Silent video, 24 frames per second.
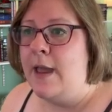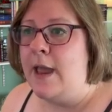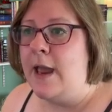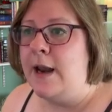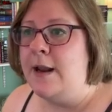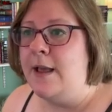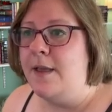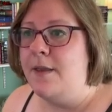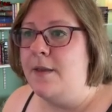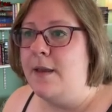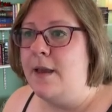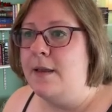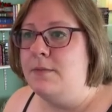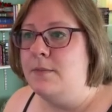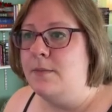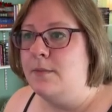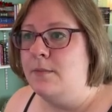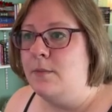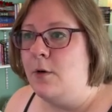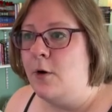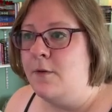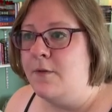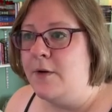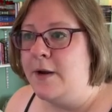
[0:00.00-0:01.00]
And
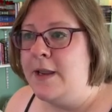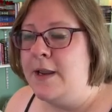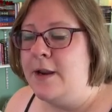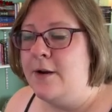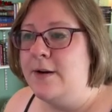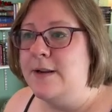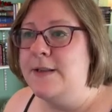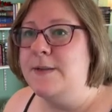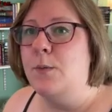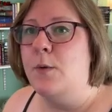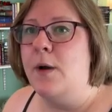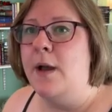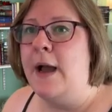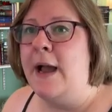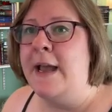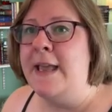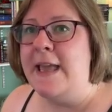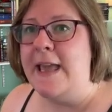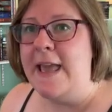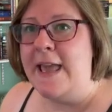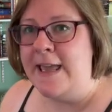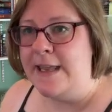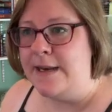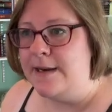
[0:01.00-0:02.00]
over here is what I
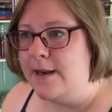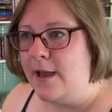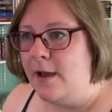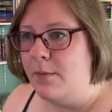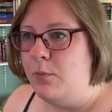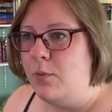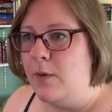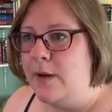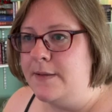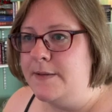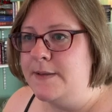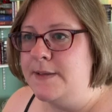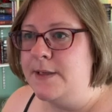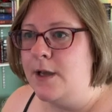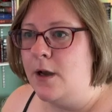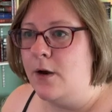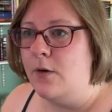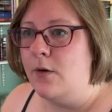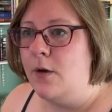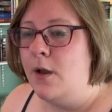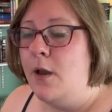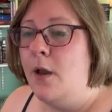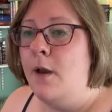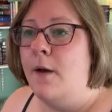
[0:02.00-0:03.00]
end up with. So